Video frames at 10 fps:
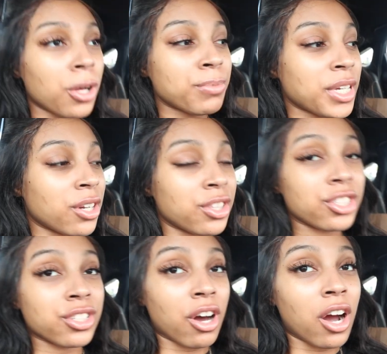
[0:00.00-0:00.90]
Update on
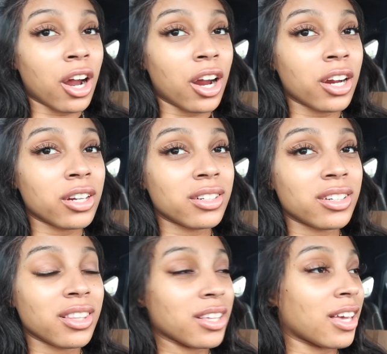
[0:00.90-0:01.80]
this car.
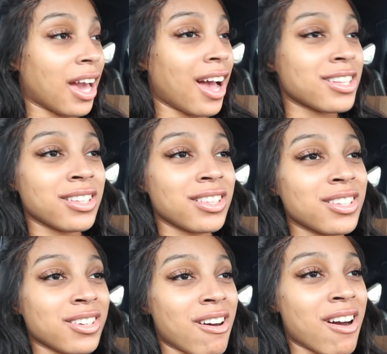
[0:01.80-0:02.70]
The gas on
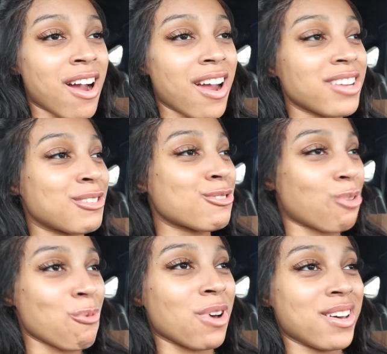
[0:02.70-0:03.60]
this car is
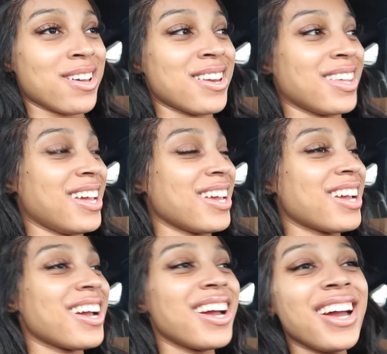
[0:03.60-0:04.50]
so good.
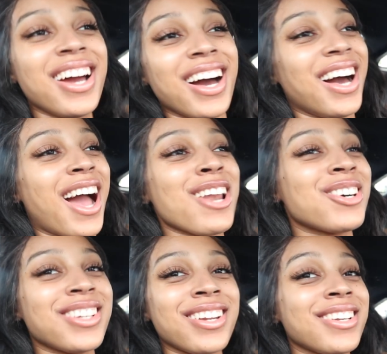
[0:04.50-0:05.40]
Like, I
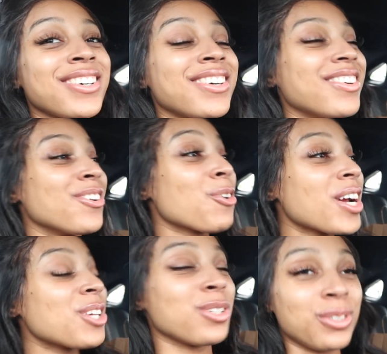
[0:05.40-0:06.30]
don't. Yo, we
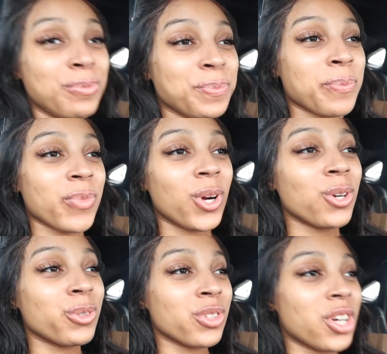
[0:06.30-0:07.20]
were. Yo,
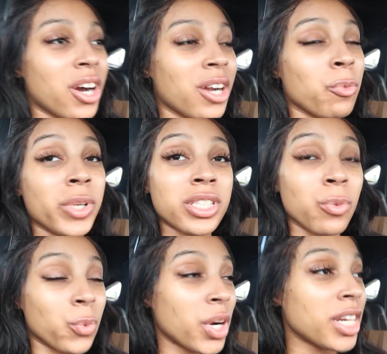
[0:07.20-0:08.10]
our old car. Once,
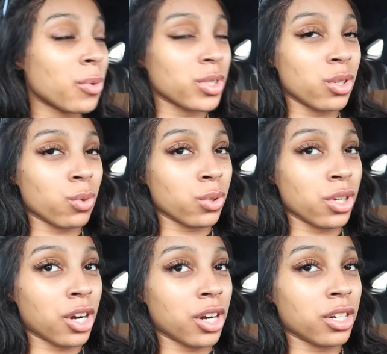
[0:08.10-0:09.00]
one, it was an old
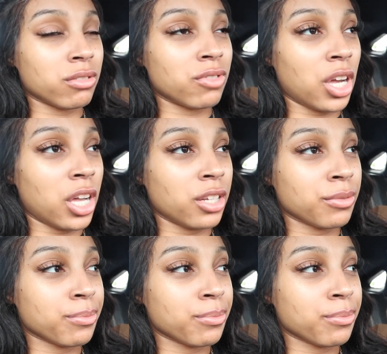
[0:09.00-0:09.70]
car, right?